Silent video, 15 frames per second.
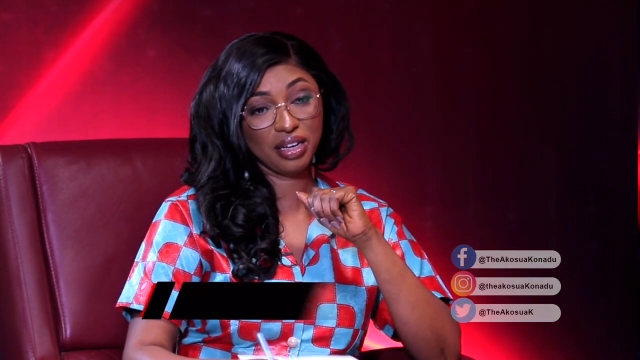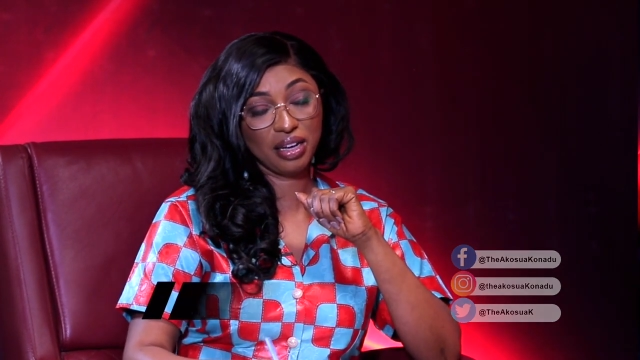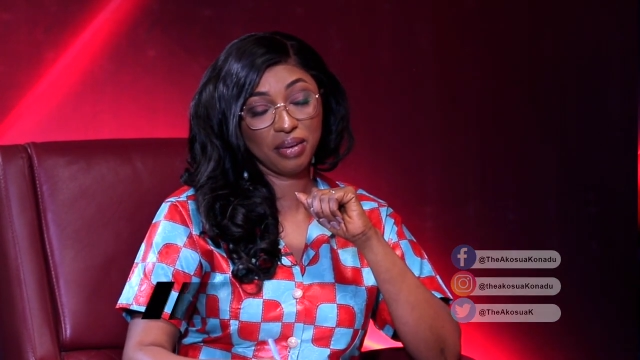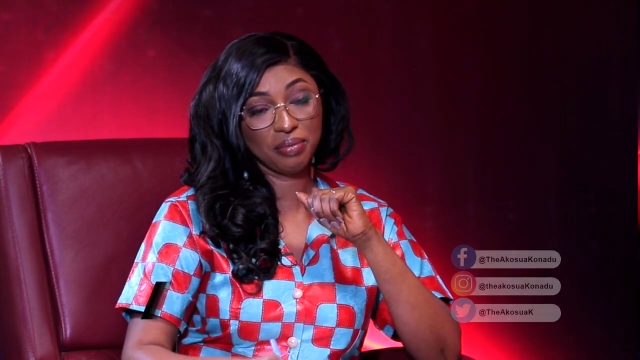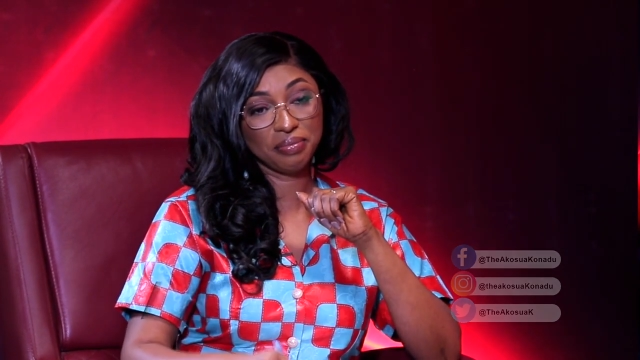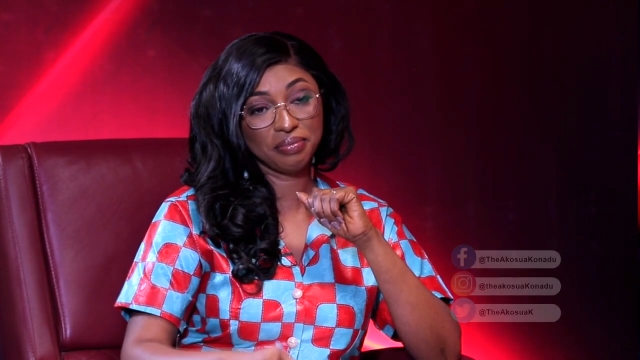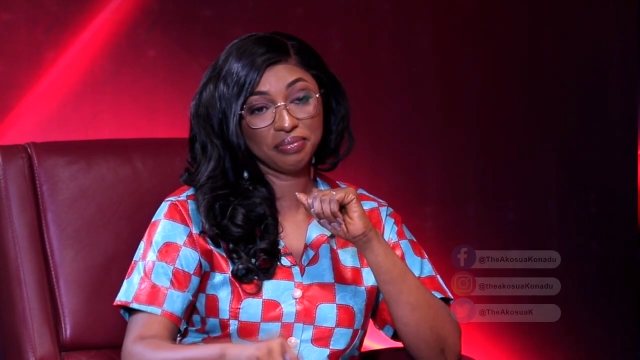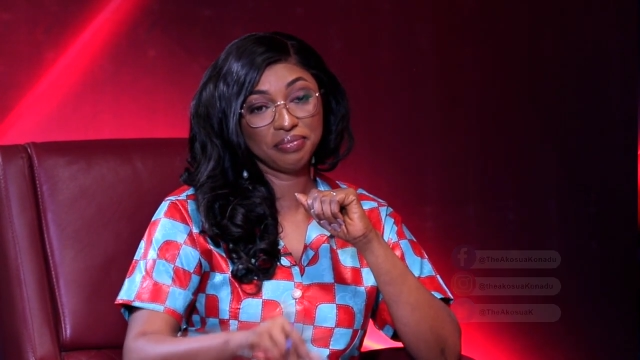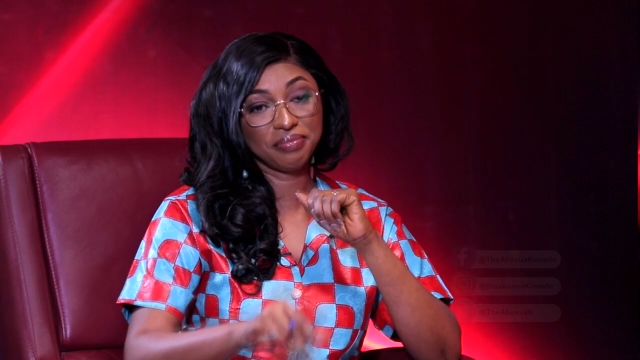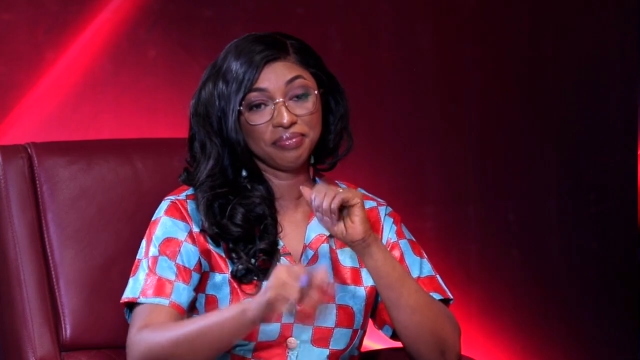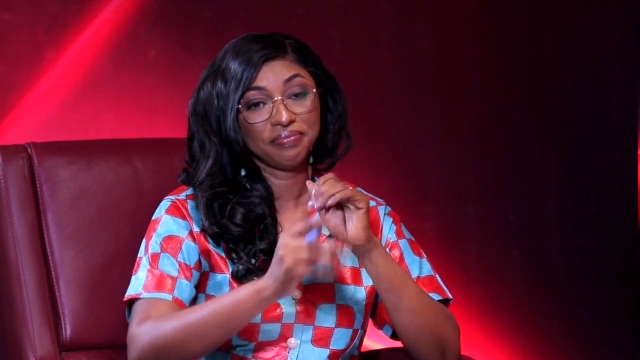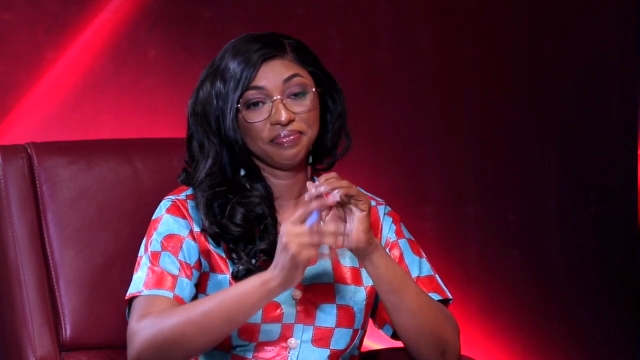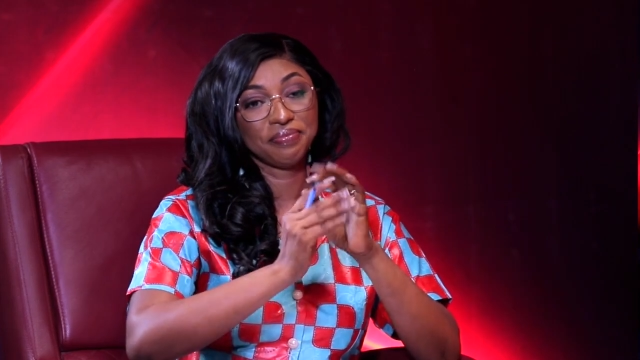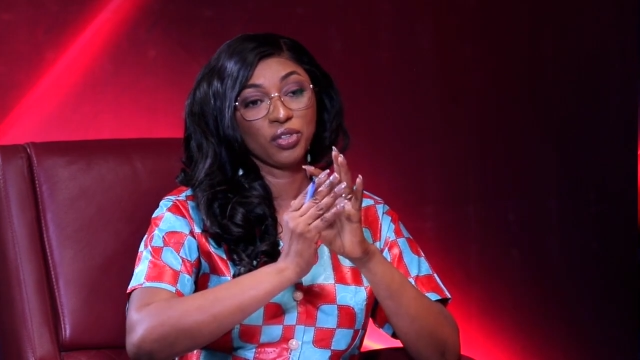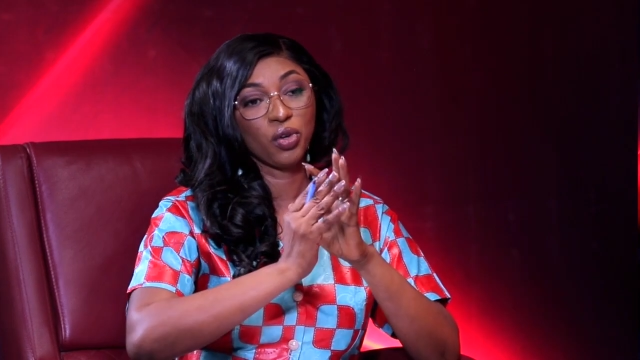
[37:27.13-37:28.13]

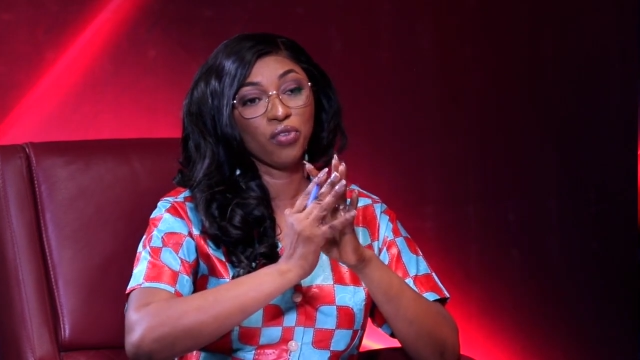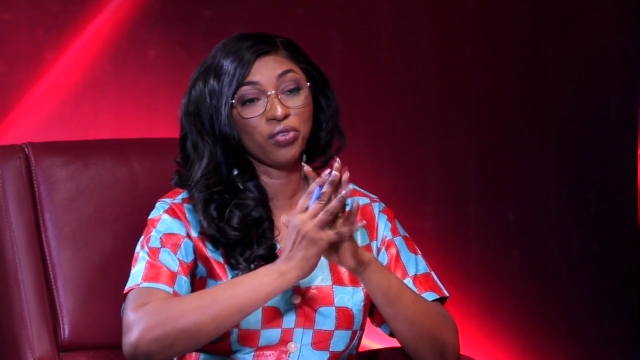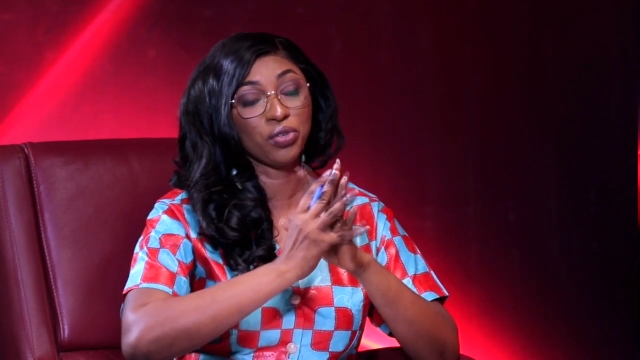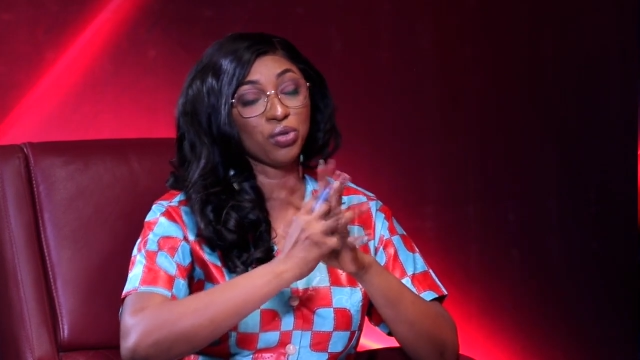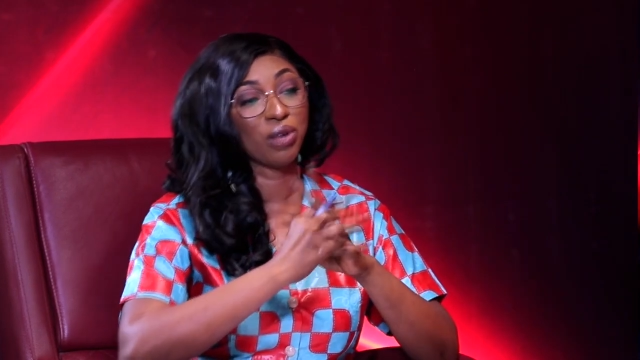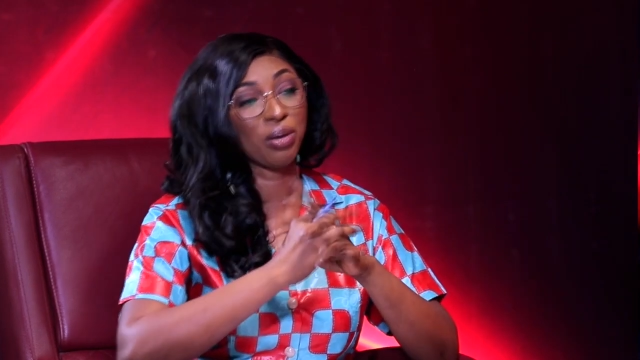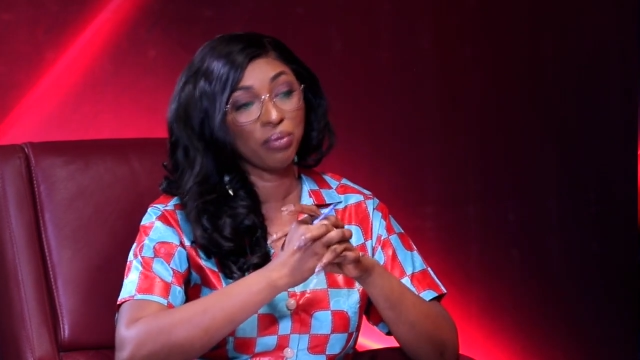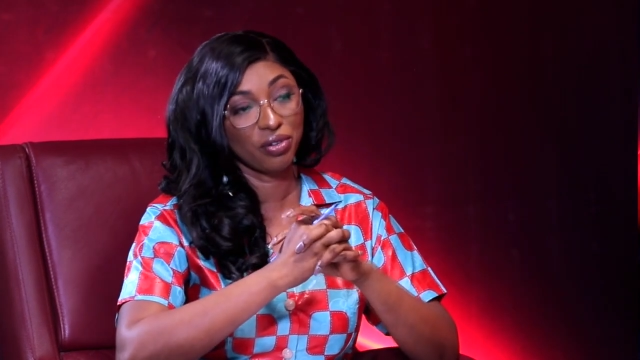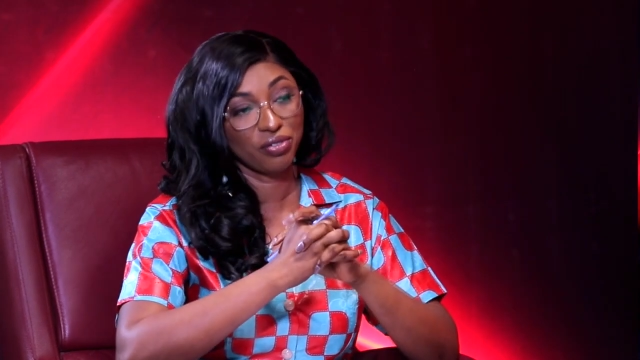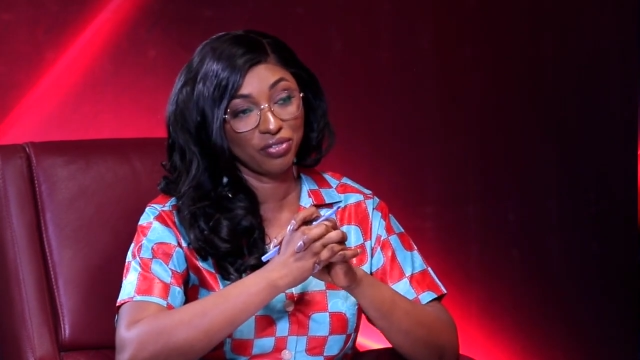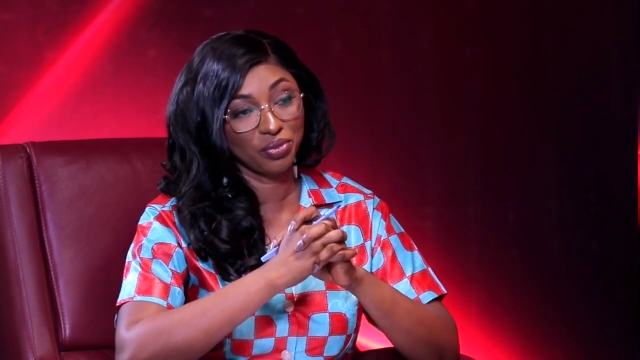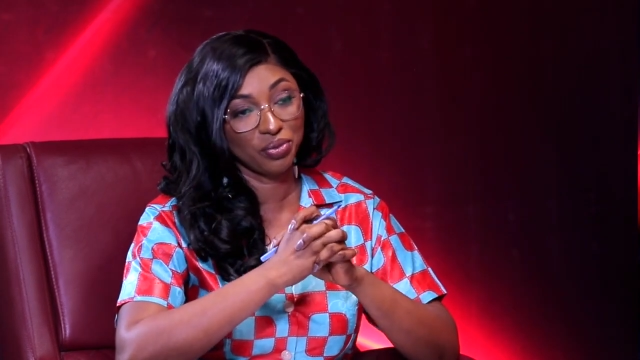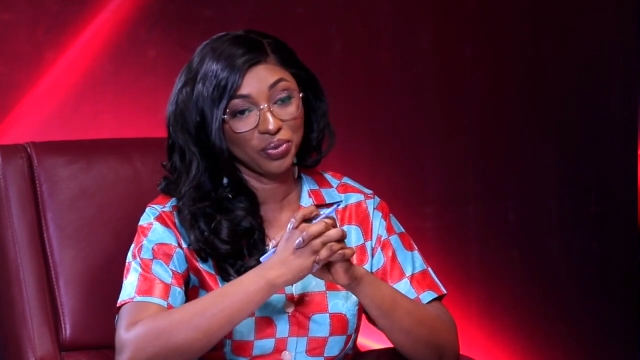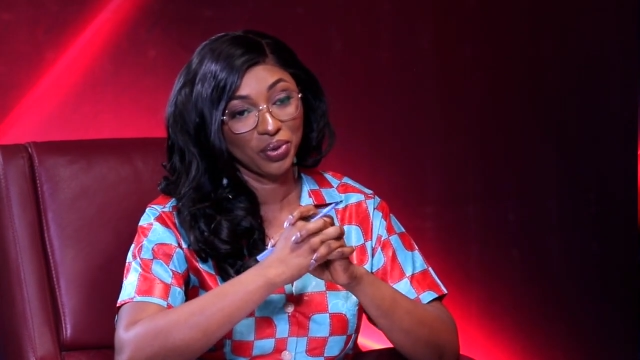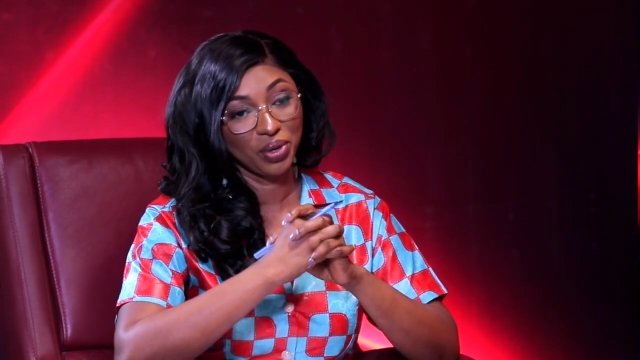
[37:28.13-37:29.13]
Akosua
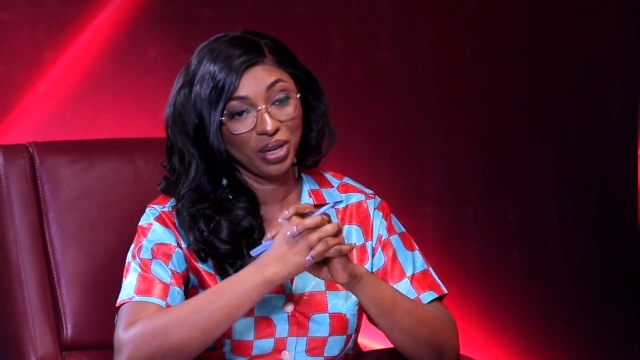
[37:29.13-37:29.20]
Konadu.